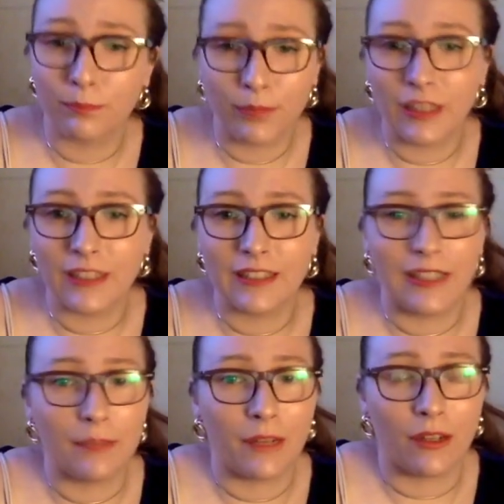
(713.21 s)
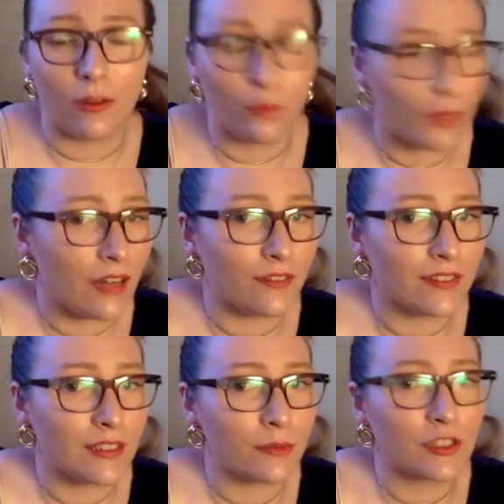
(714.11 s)
place in my home
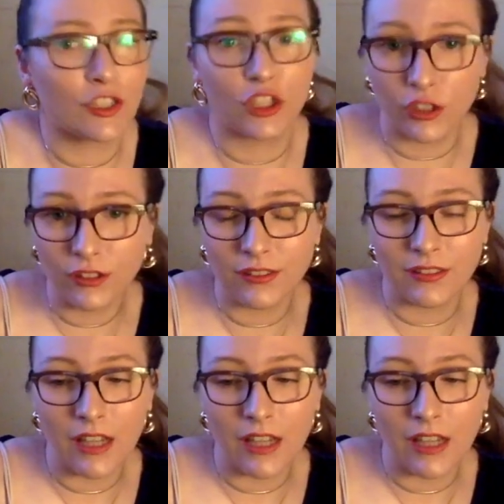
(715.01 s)
province. It was current,